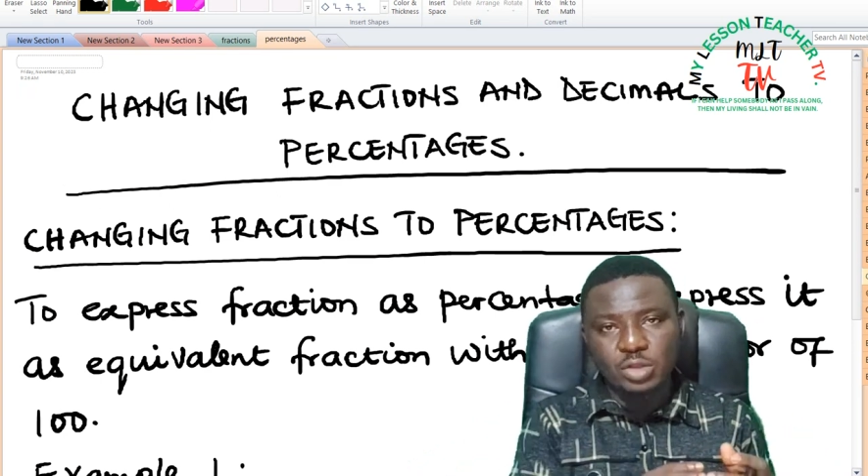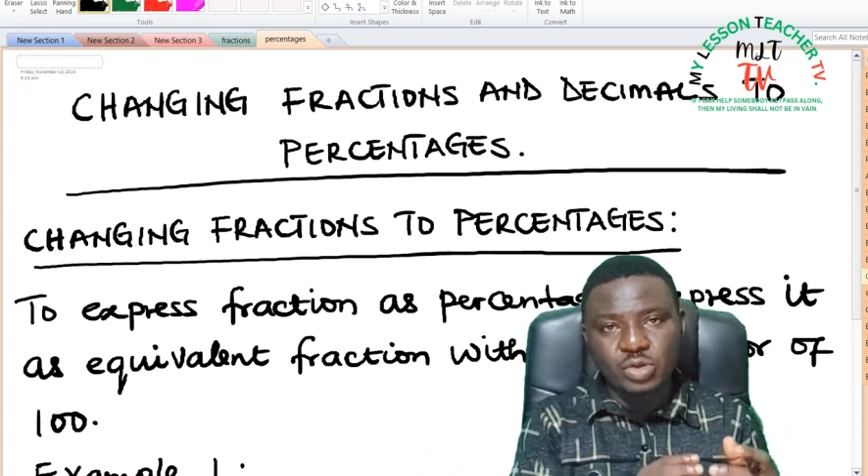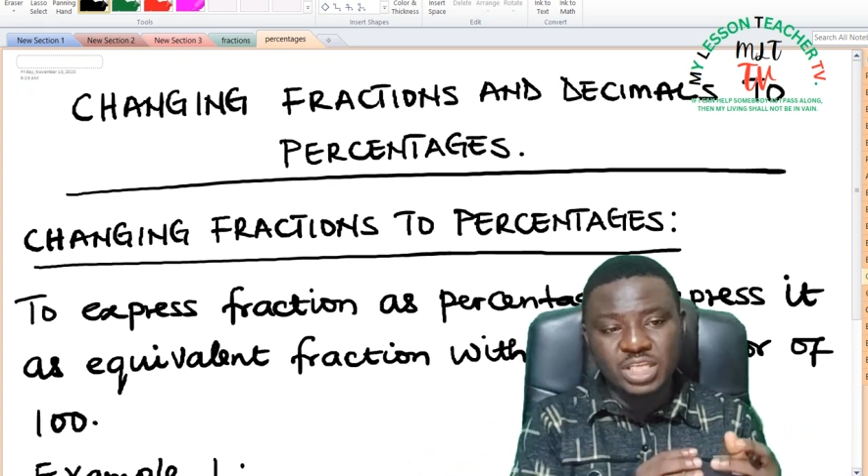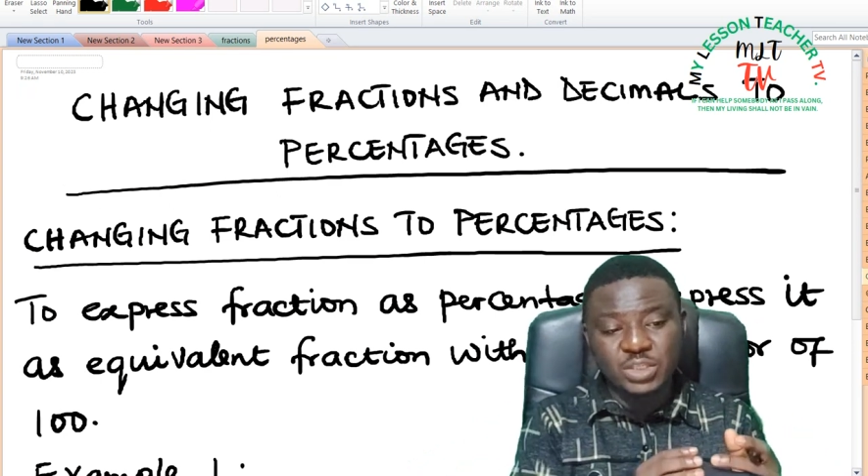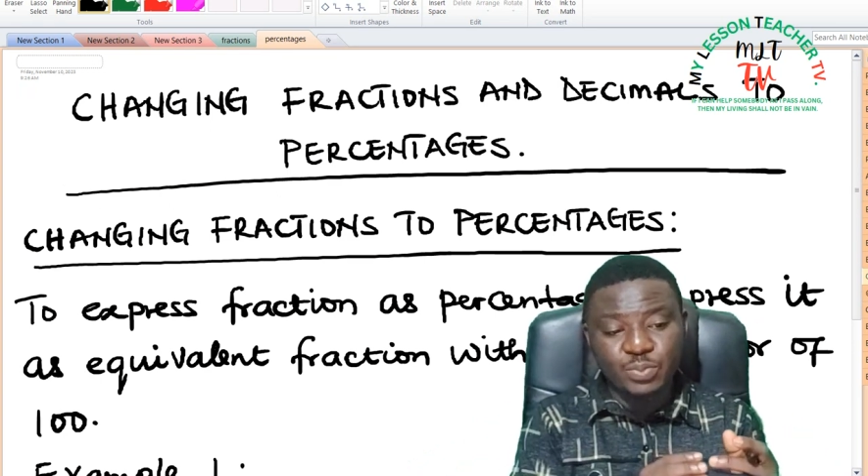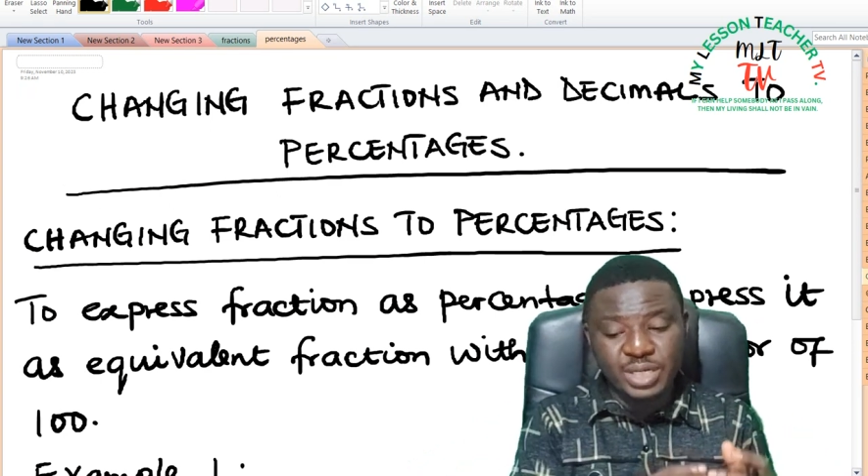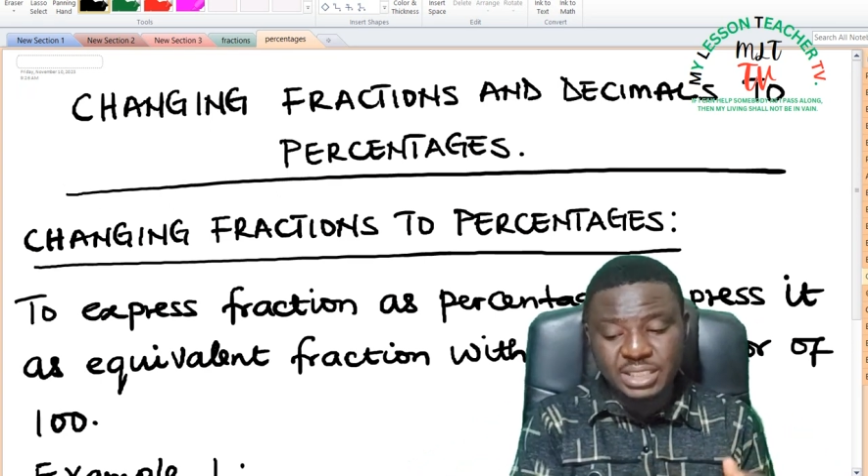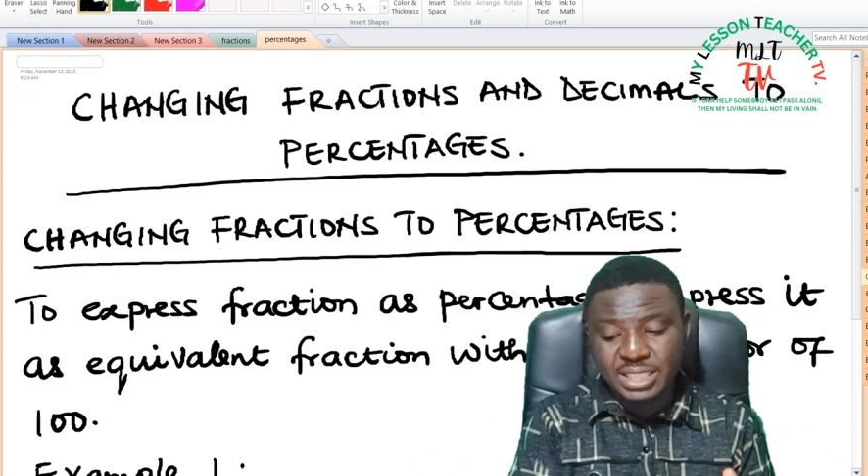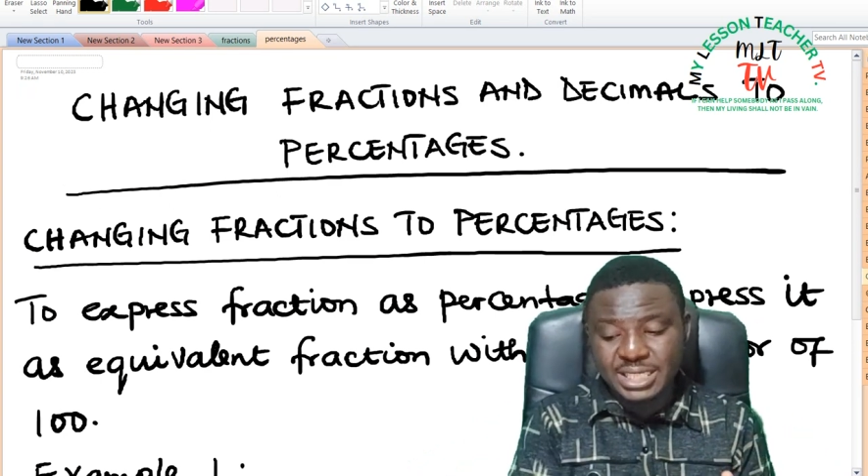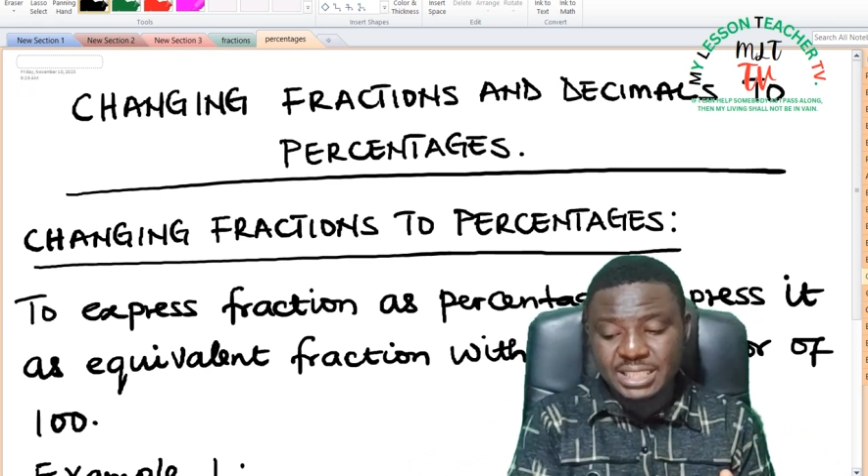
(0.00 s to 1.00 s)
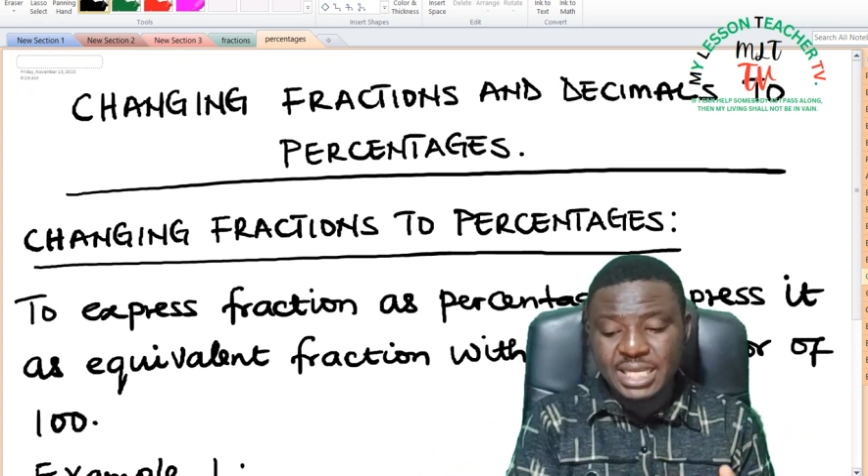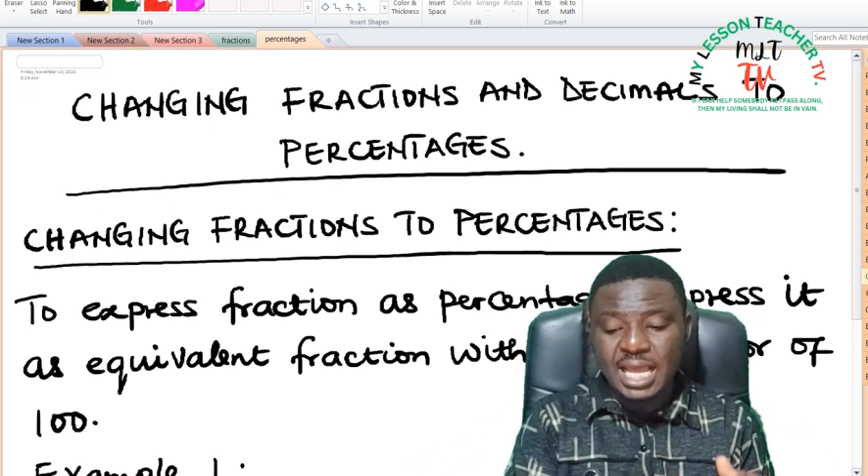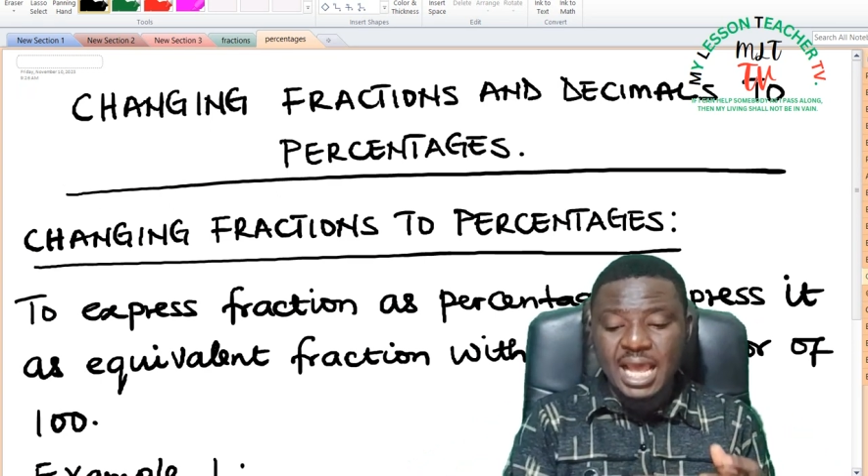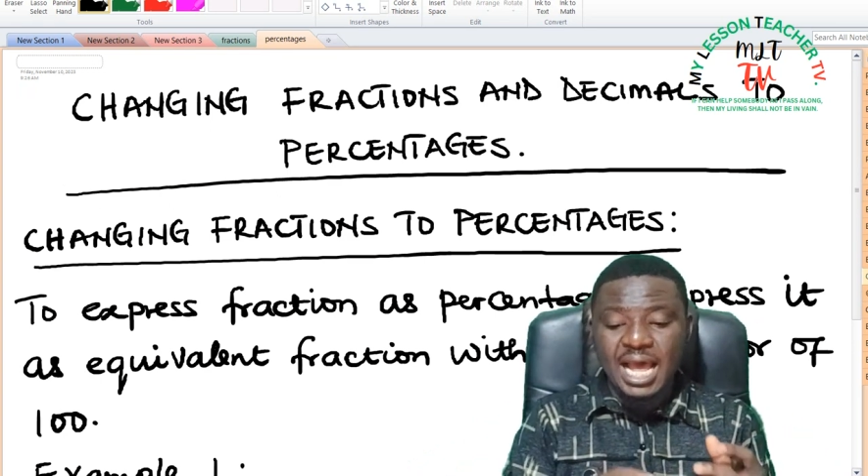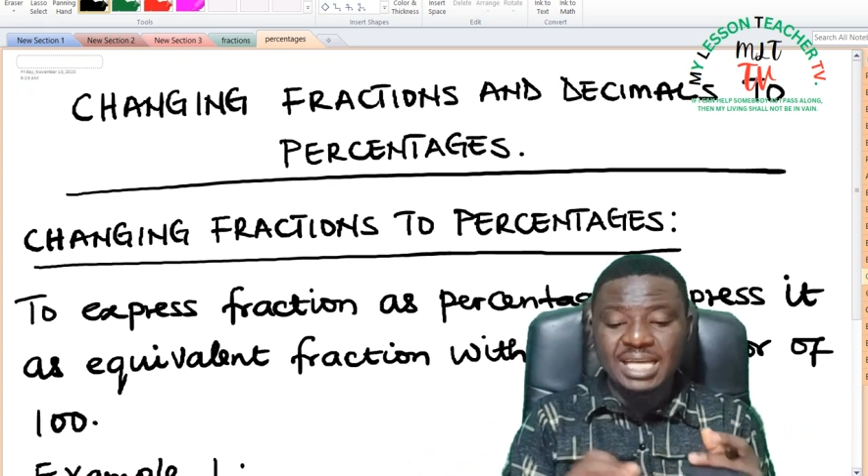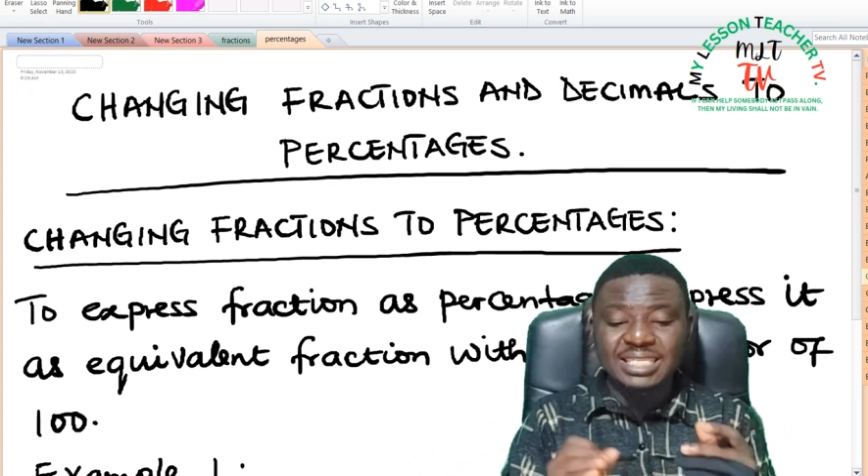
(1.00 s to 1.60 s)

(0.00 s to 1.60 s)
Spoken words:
we are to express it